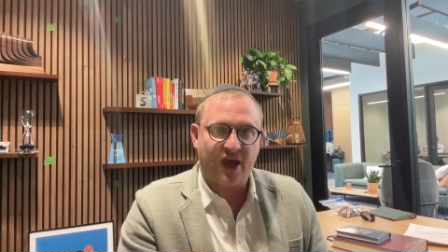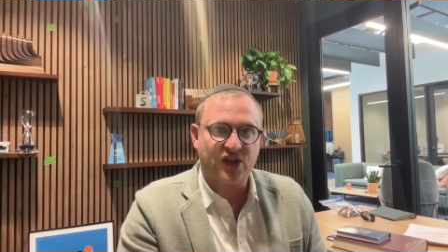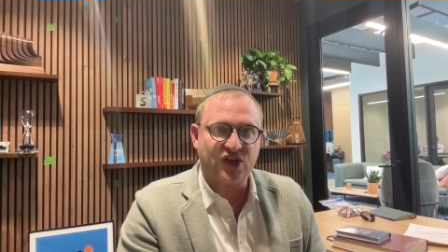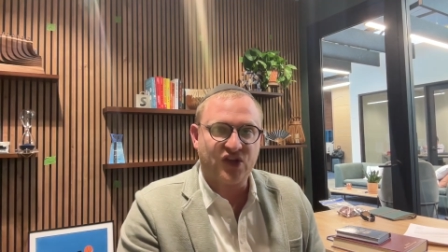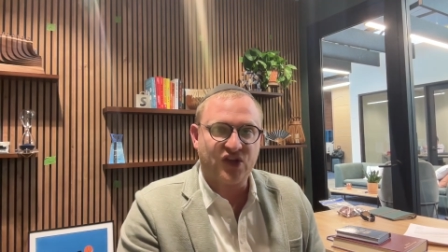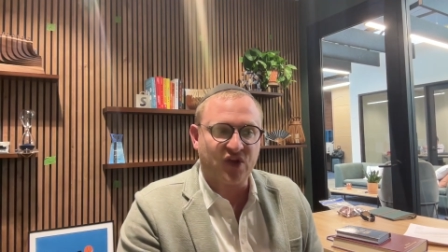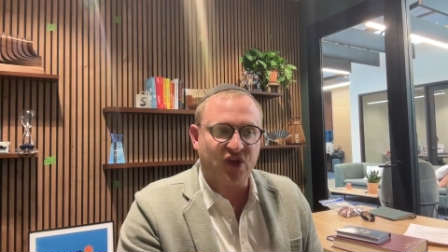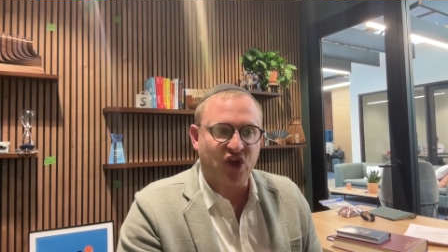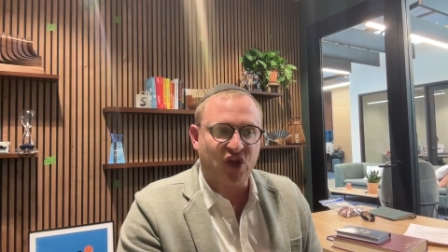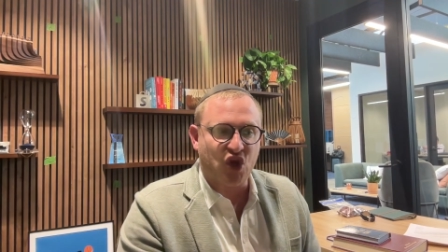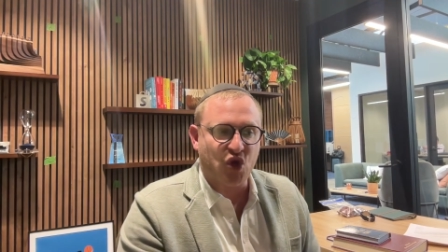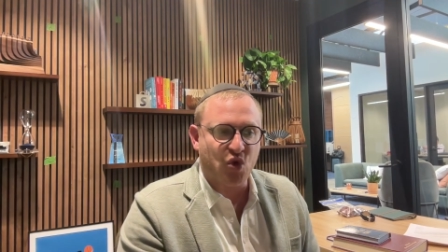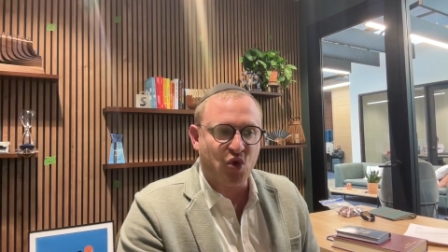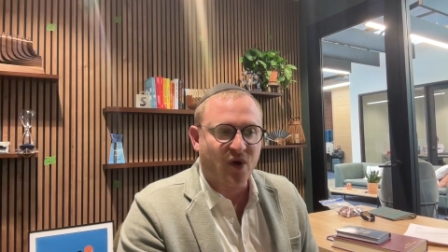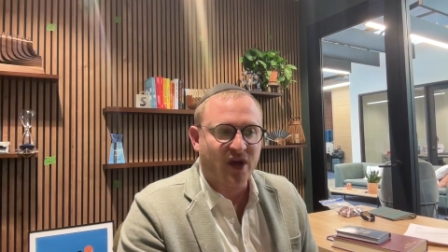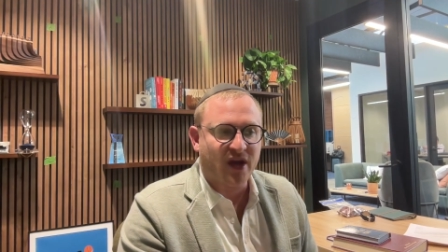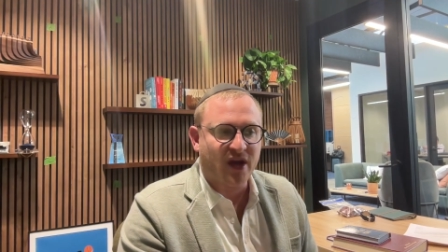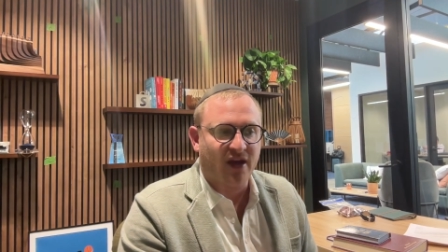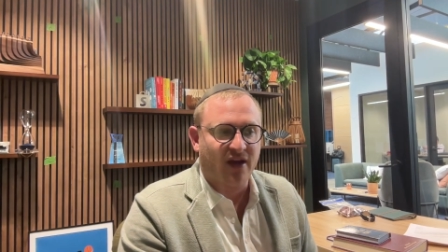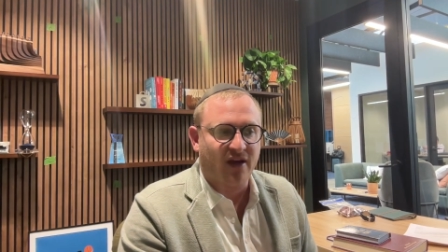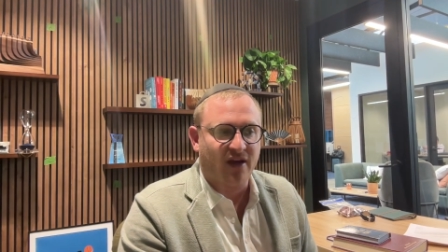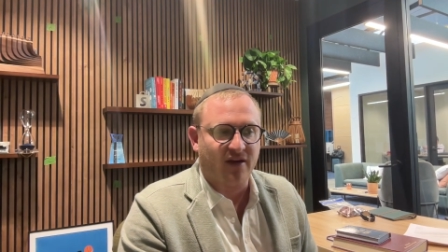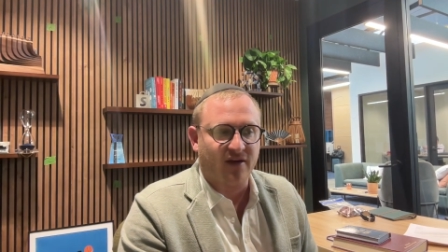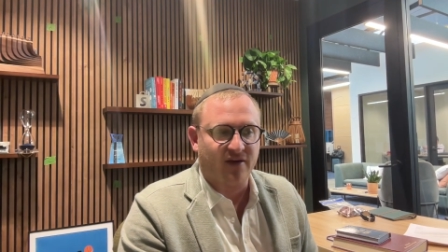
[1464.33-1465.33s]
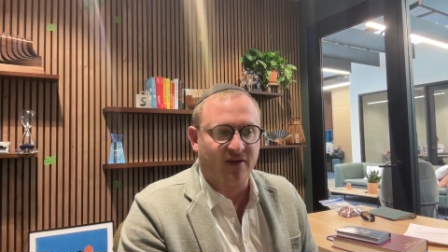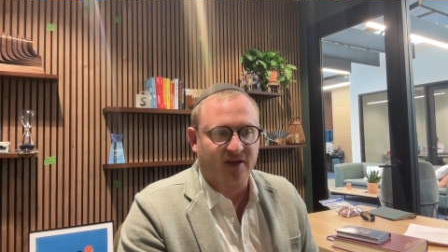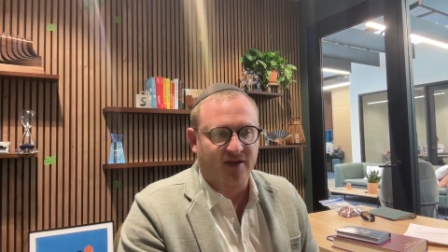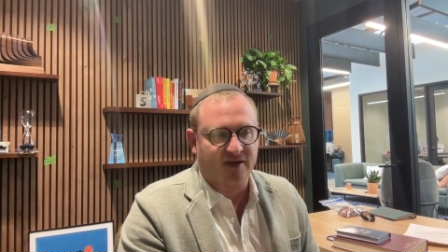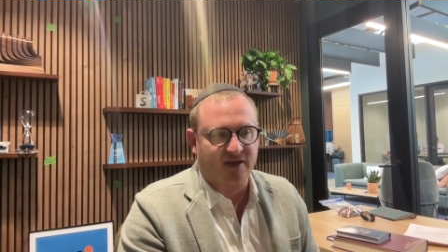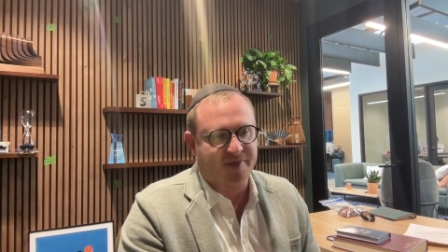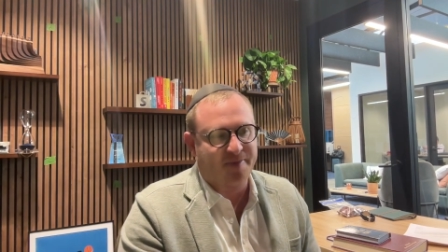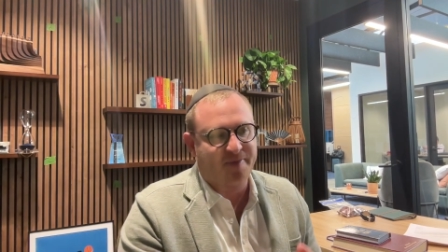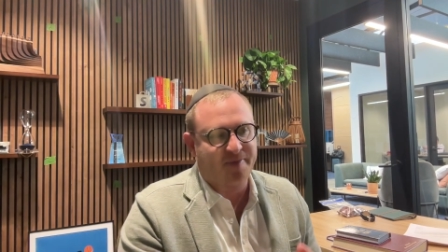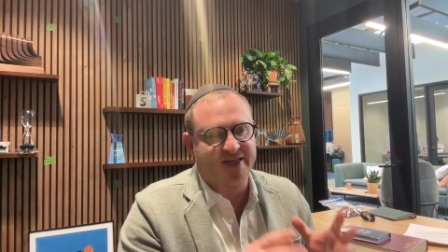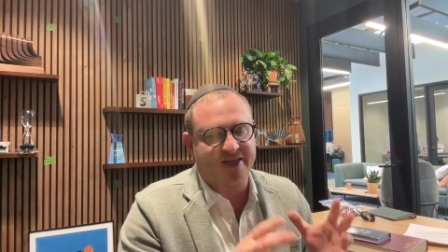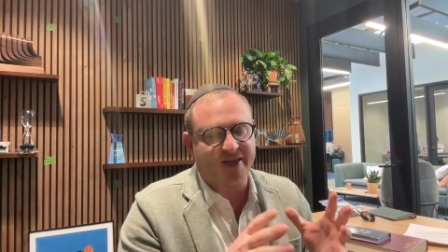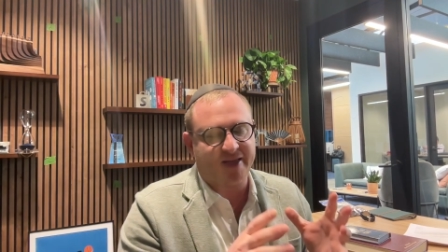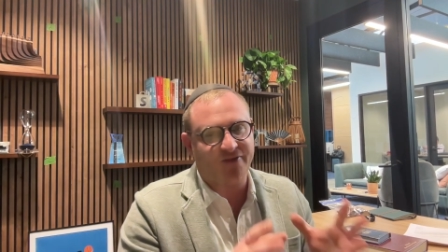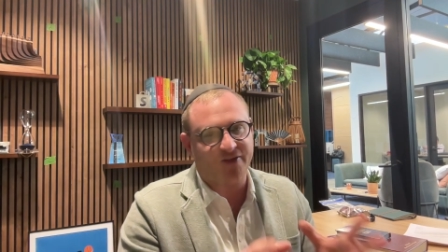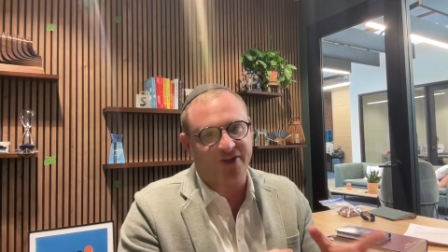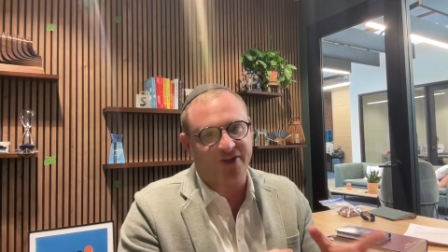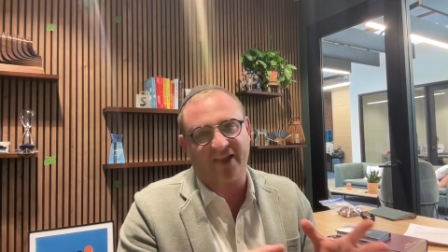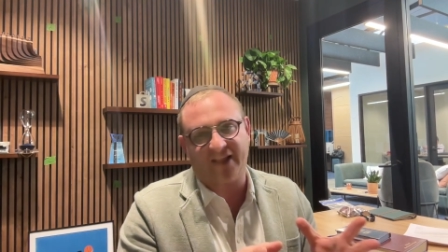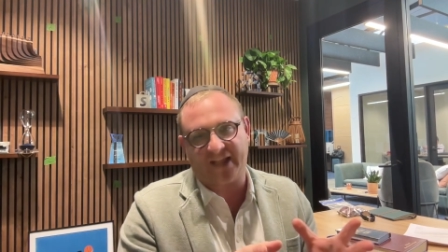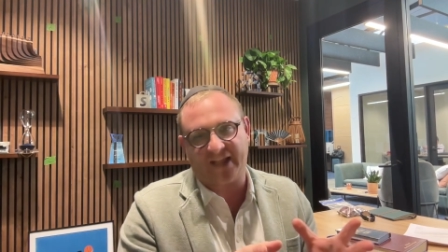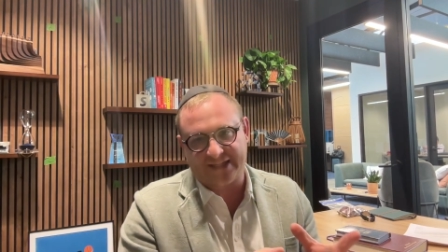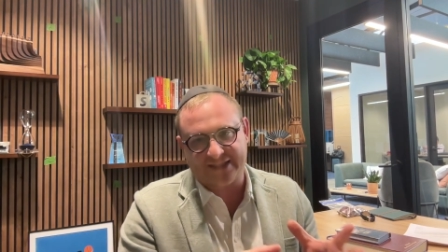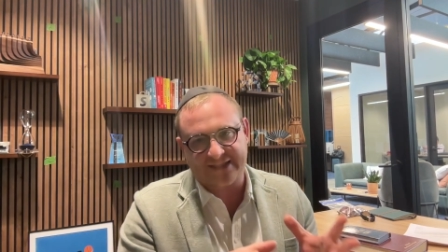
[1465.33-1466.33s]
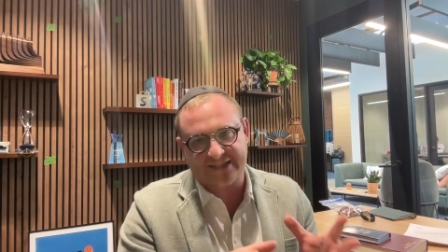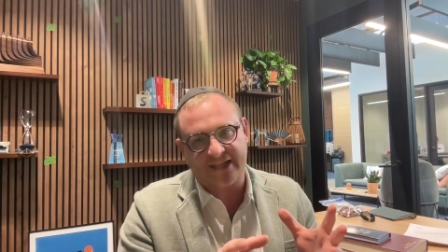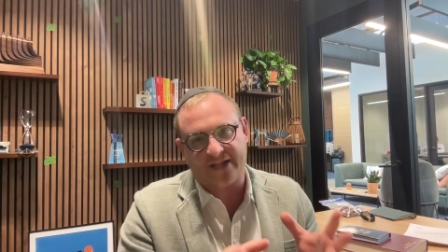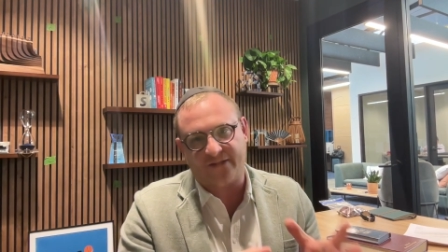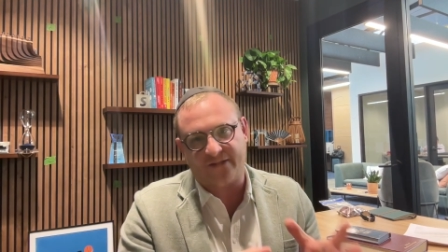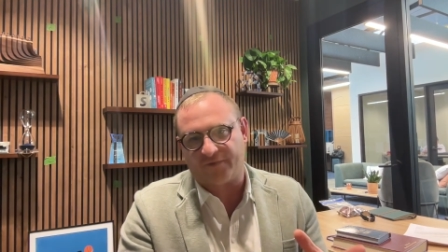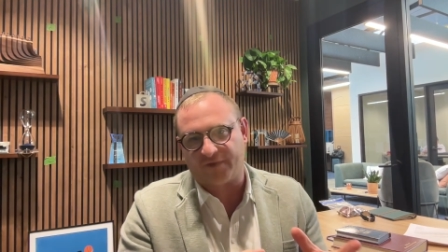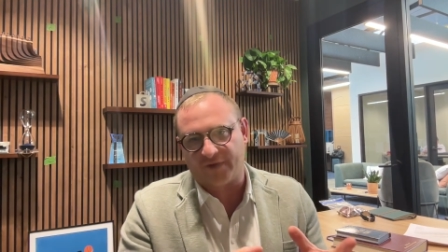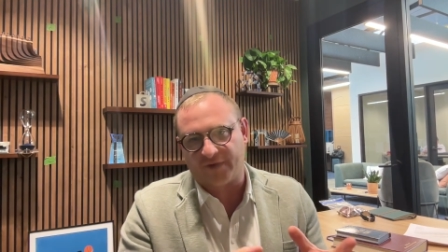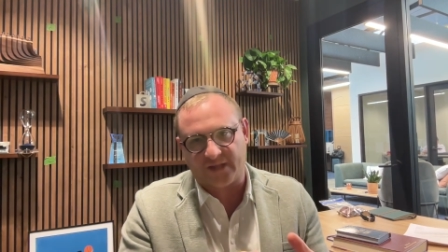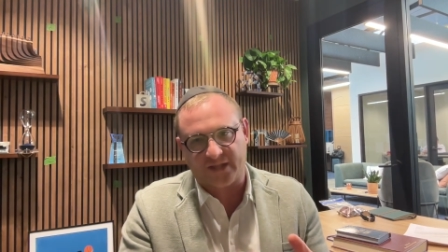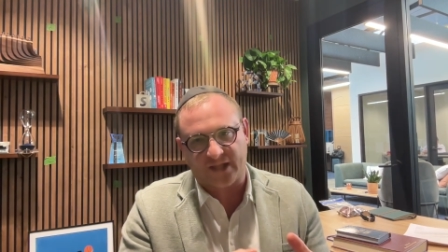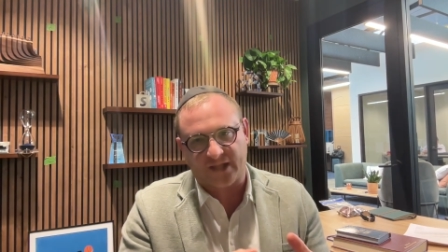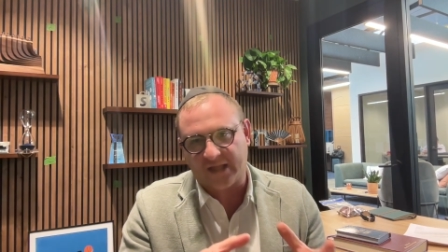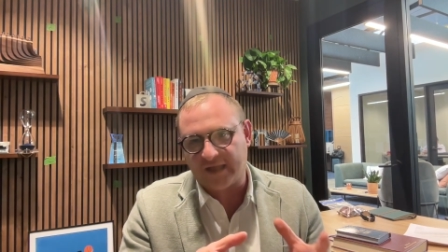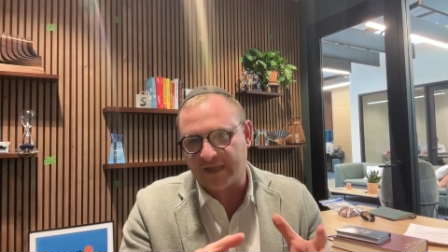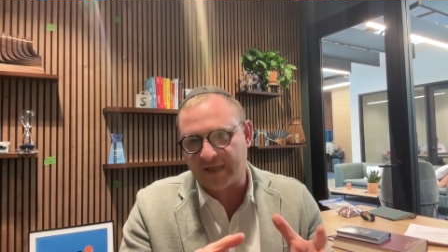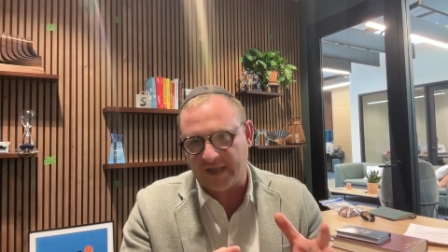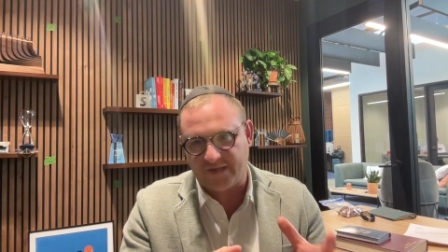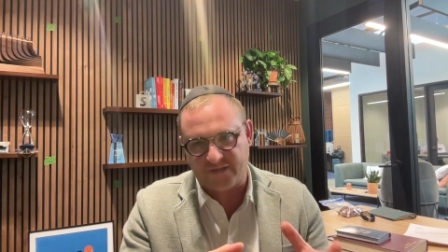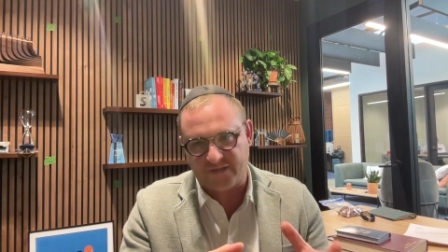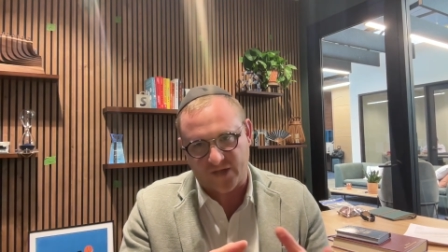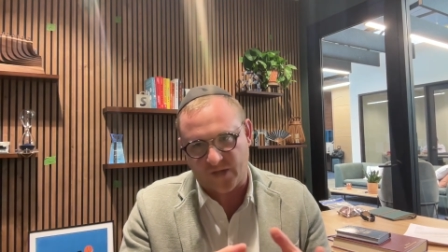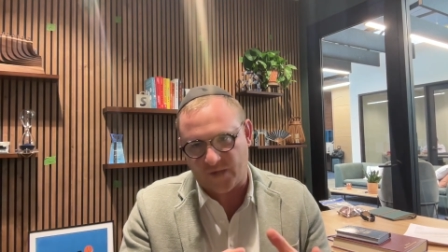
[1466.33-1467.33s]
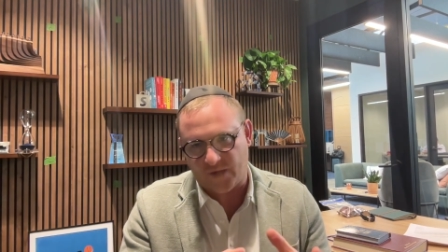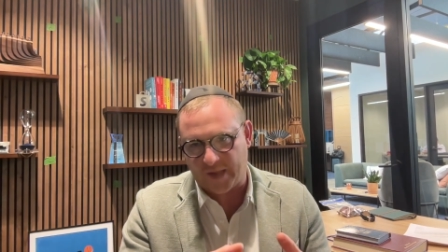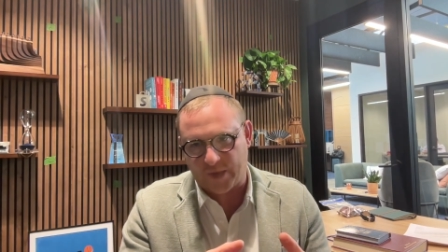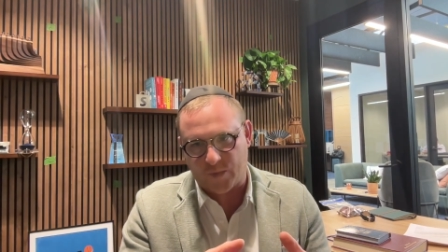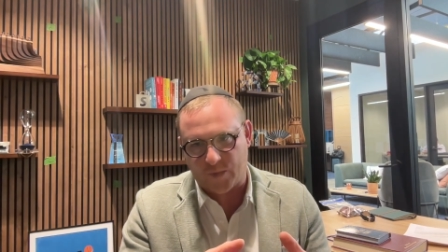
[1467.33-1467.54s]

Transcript: so that you can specifically, like I'd say for like Klaviyo,